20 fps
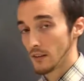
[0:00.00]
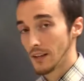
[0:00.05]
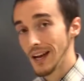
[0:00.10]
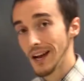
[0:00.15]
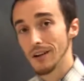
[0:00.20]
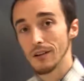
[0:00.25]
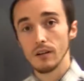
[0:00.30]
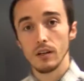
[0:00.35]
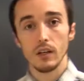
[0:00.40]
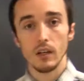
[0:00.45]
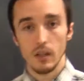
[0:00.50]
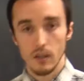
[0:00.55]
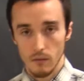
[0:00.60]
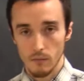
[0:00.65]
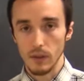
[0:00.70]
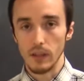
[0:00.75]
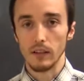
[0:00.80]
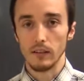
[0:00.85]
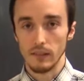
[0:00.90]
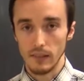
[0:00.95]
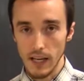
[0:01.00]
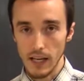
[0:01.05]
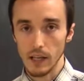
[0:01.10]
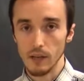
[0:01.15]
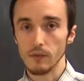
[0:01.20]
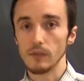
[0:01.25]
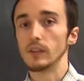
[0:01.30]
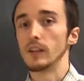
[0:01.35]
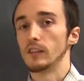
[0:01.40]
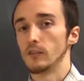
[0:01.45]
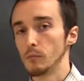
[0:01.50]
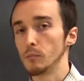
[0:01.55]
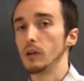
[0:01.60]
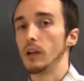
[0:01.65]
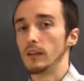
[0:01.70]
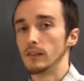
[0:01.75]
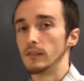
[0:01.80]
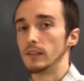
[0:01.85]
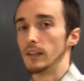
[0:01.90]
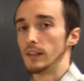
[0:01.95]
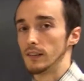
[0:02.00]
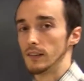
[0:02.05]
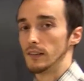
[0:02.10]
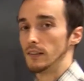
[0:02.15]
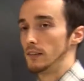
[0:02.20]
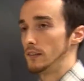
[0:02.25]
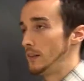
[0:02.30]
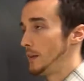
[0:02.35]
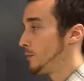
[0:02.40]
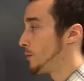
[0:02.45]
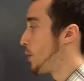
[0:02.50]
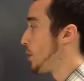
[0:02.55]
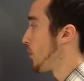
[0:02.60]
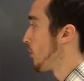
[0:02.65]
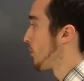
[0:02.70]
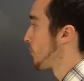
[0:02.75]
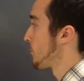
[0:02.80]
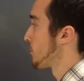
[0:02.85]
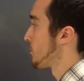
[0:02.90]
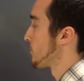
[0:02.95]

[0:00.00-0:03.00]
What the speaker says: out because negative 6 plus 6 is 0.